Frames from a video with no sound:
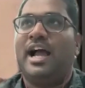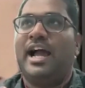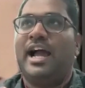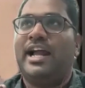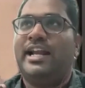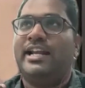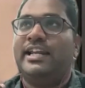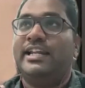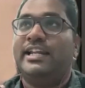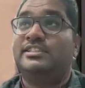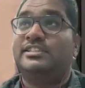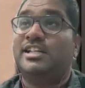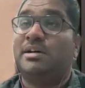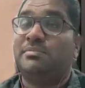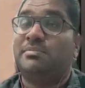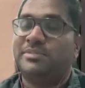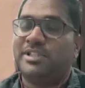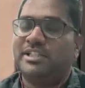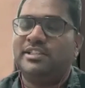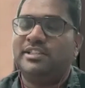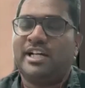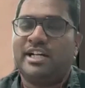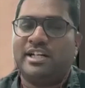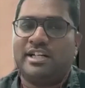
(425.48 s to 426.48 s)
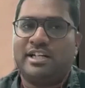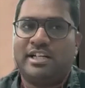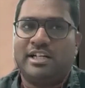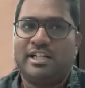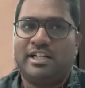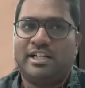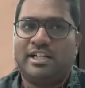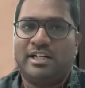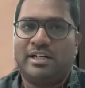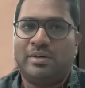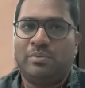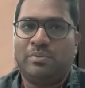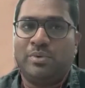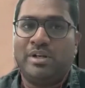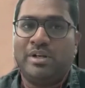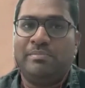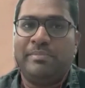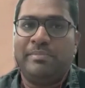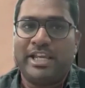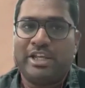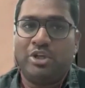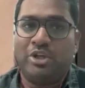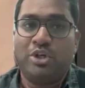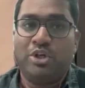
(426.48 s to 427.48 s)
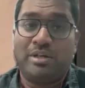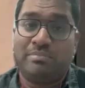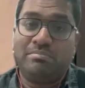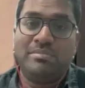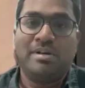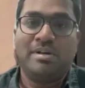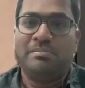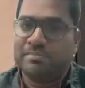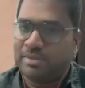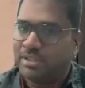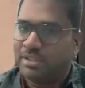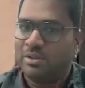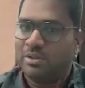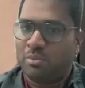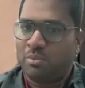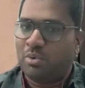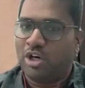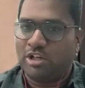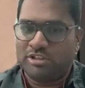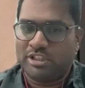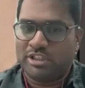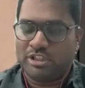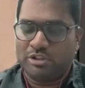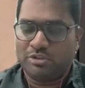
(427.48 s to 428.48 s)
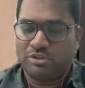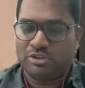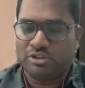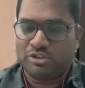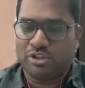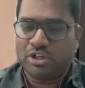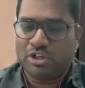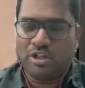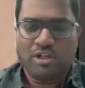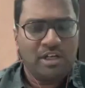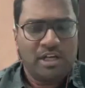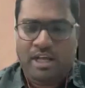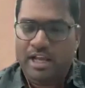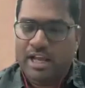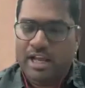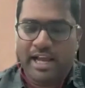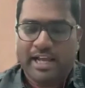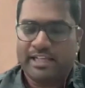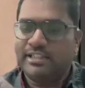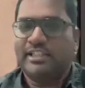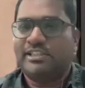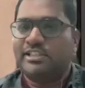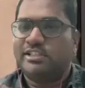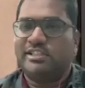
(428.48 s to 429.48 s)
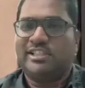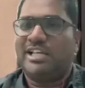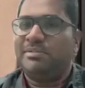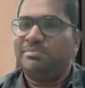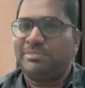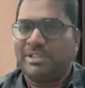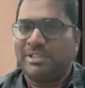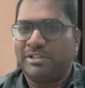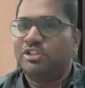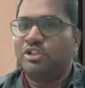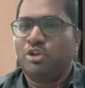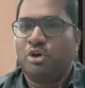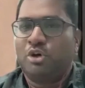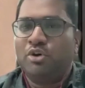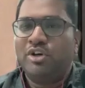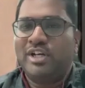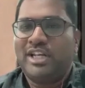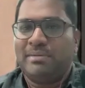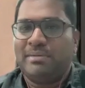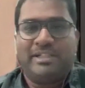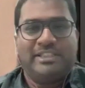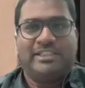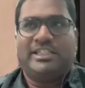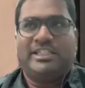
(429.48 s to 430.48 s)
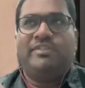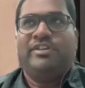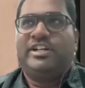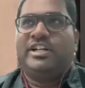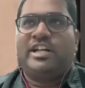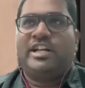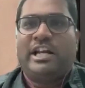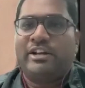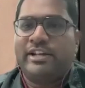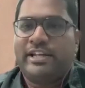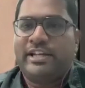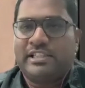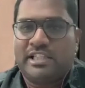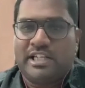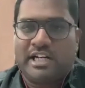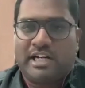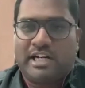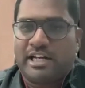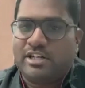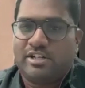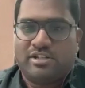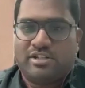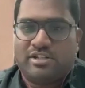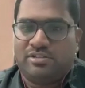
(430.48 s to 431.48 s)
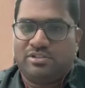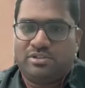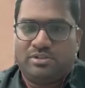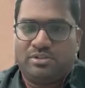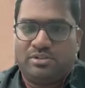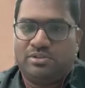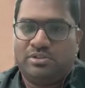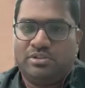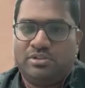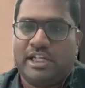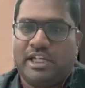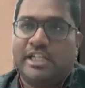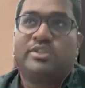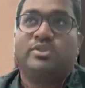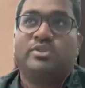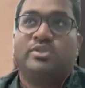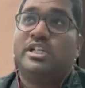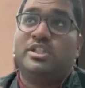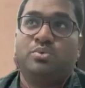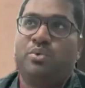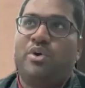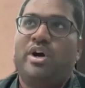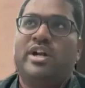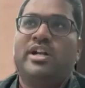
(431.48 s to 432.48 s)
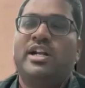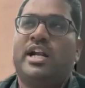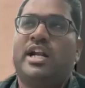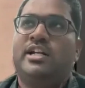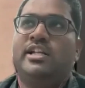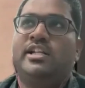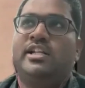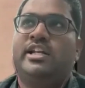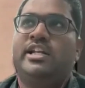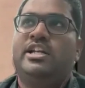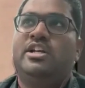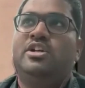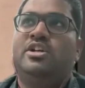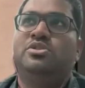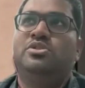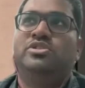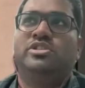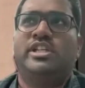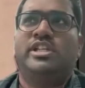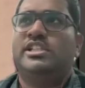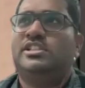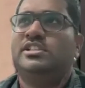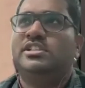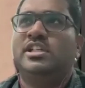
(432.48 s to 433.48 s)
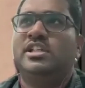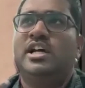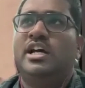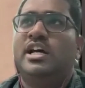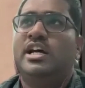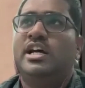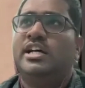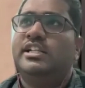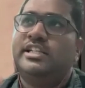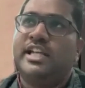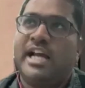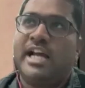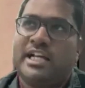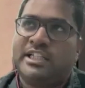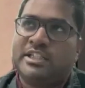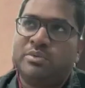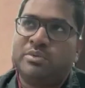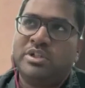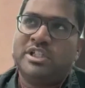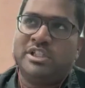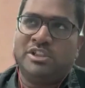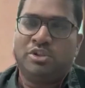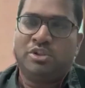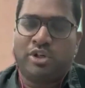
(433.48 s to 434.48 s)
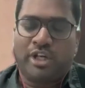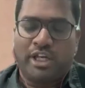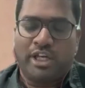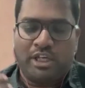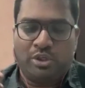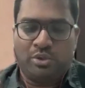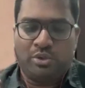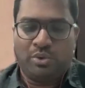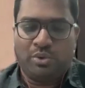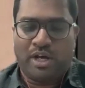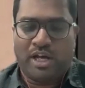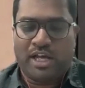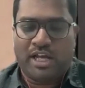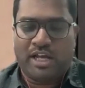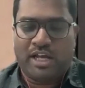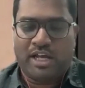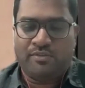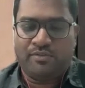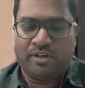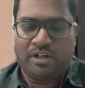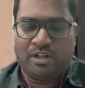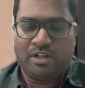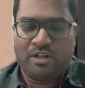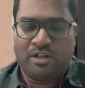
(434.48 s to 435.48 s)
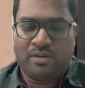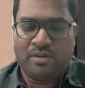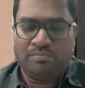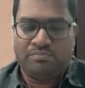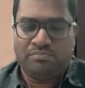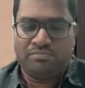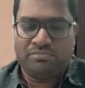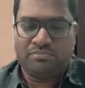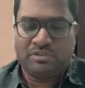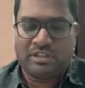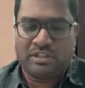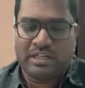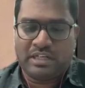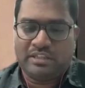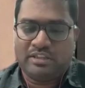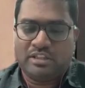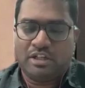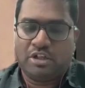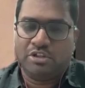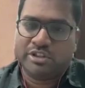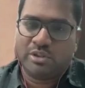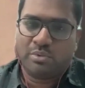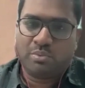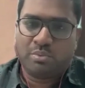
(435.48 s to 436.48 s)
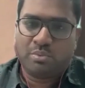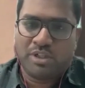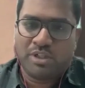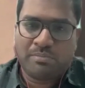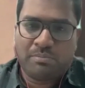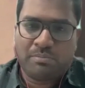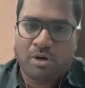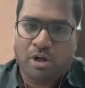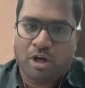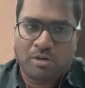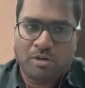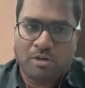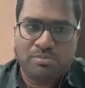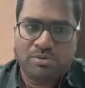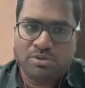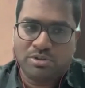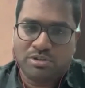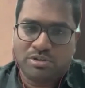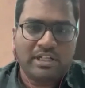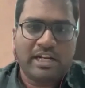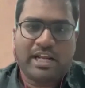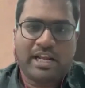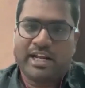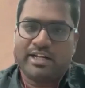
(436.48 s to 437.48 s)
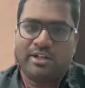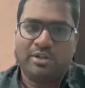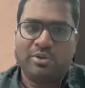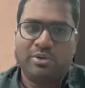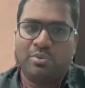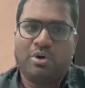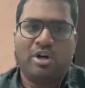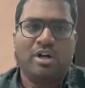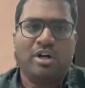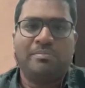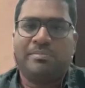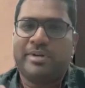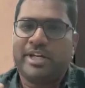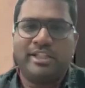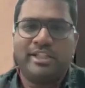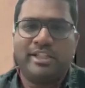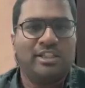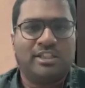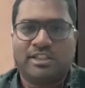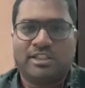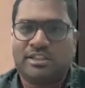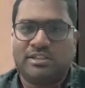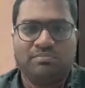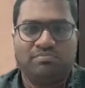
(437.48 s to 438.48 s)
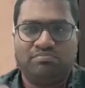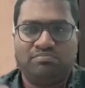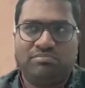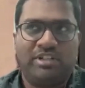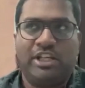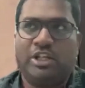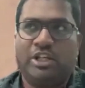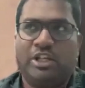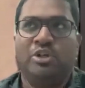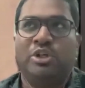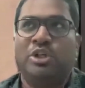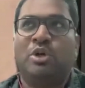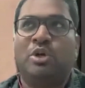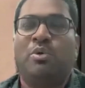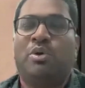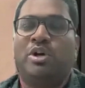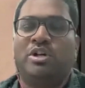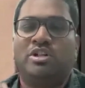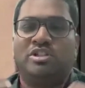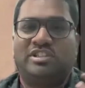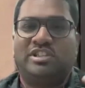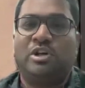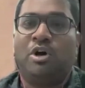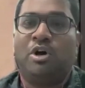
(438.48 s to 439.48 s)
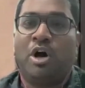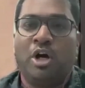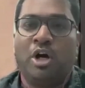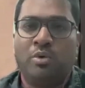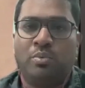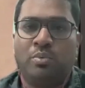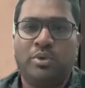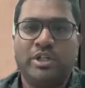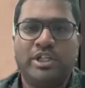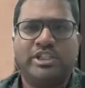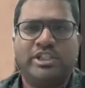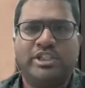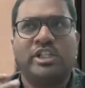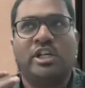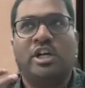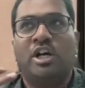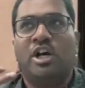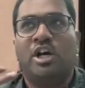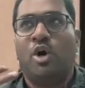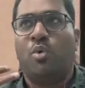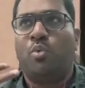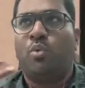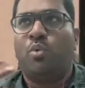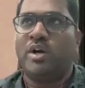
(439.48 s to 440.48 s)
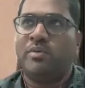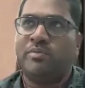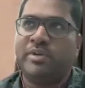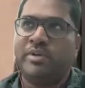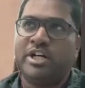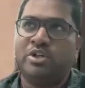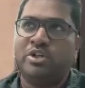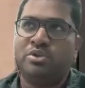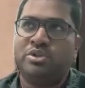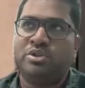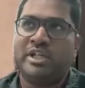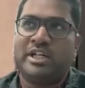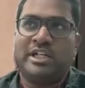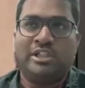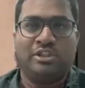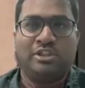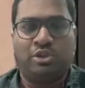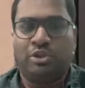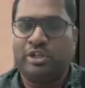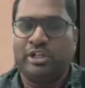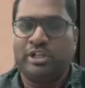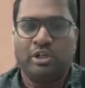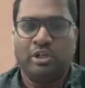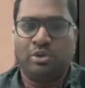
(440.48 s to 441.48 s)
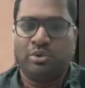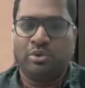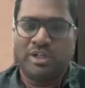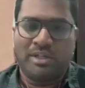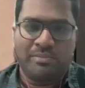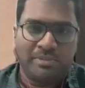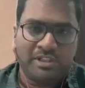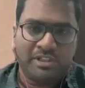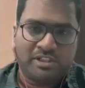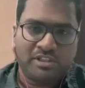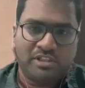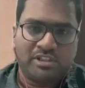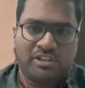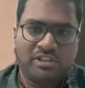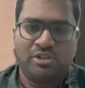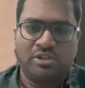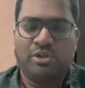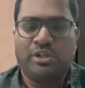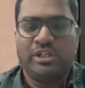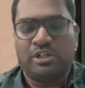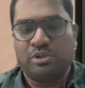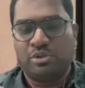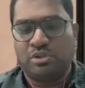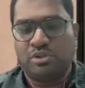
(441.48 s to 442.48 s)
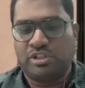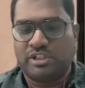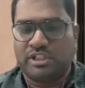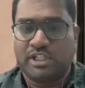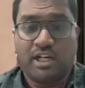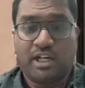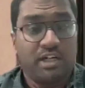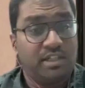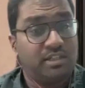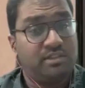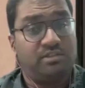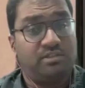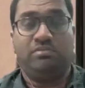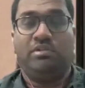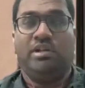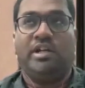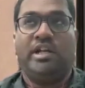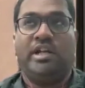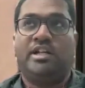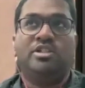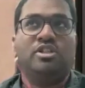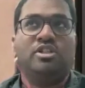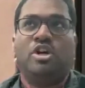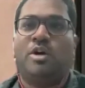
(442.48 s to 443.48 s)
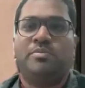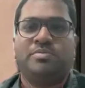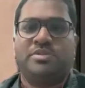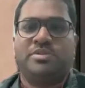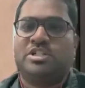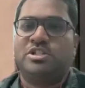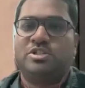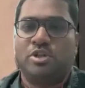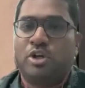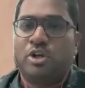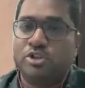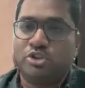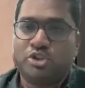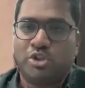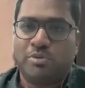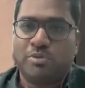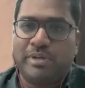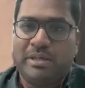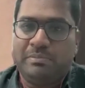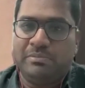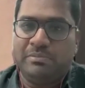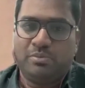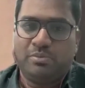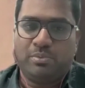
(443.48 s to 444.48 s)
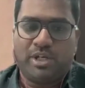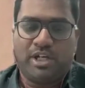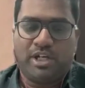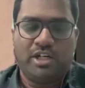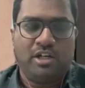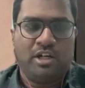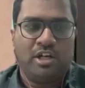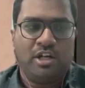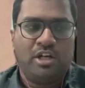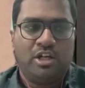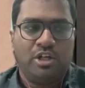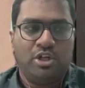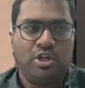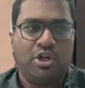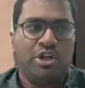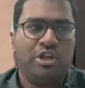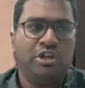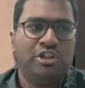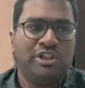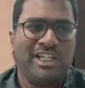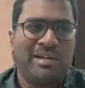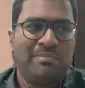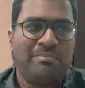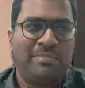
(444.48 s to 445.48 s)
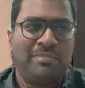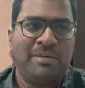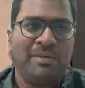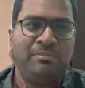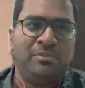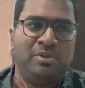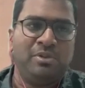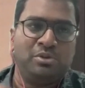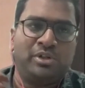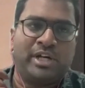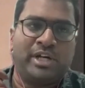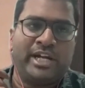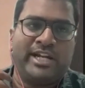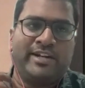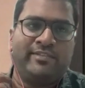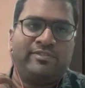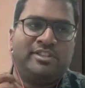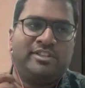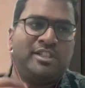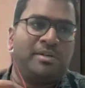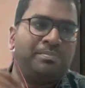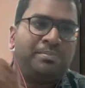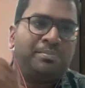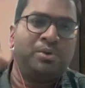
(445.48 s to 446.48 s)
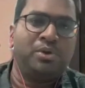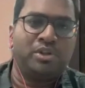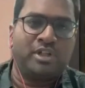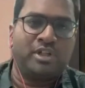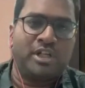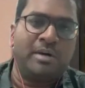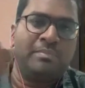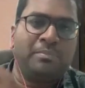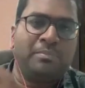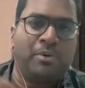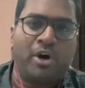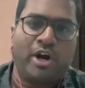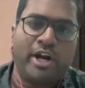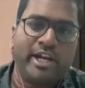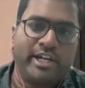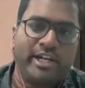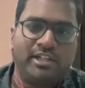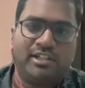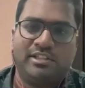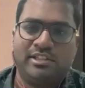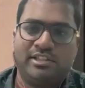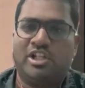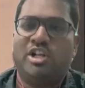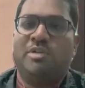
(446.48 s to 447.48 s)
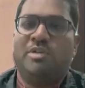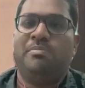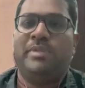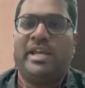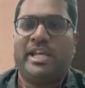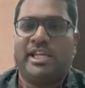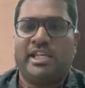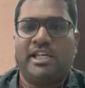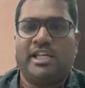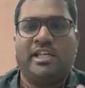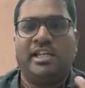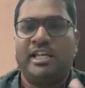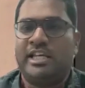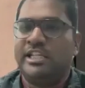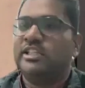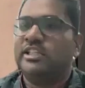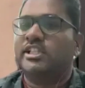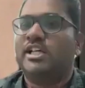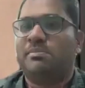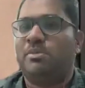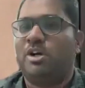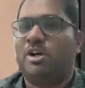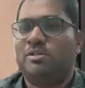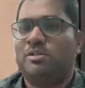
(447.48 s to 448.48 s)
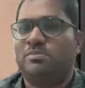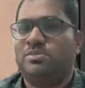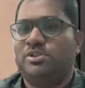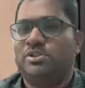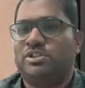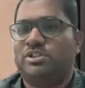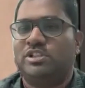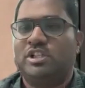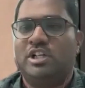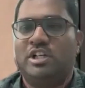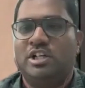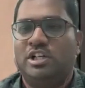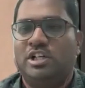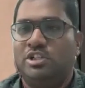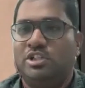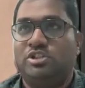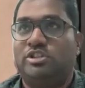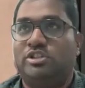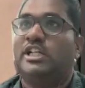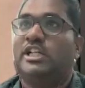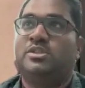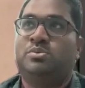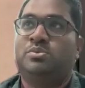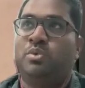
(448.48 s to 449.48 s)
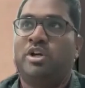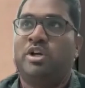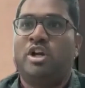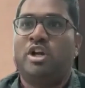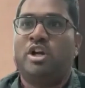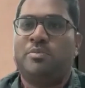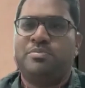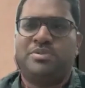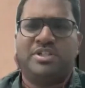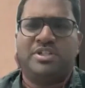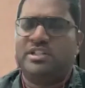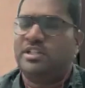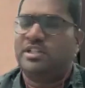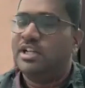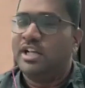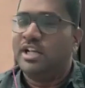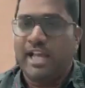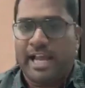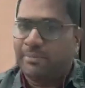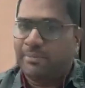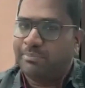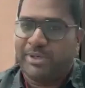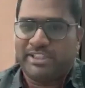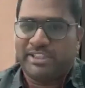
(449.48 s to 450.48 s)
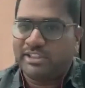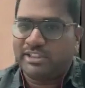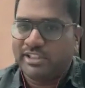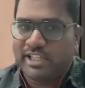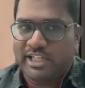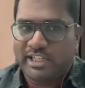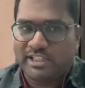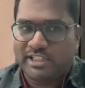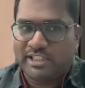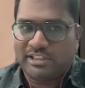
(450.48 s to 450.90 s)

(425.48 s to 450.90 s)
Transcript: and it's something that will make you remember whatever that you saw. And that's the same thing with cold emails, right? We're trying to get their attention. So that's one underrated use case. The other one is, okay, you have a 3,000 word blog post, and you want to break the you don't want to see all words. One way to do that is you include images, you include charts. Another option is also memes, where you're using a meme to kind of support a point that you're making in that blog post. So that's one option. And presentation is